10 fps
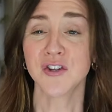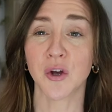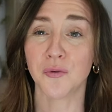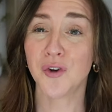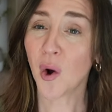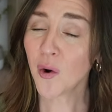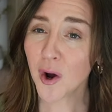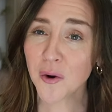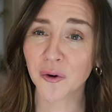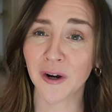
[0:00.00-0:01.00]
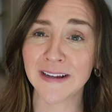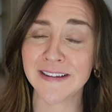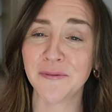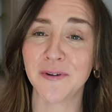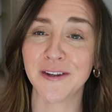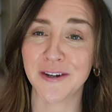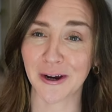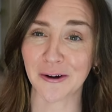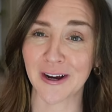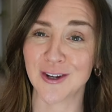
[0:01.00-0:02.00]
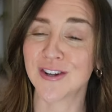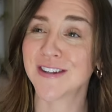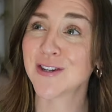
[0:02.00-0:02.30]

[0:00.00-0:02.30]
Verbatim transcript: So don't go crazy with the decorations.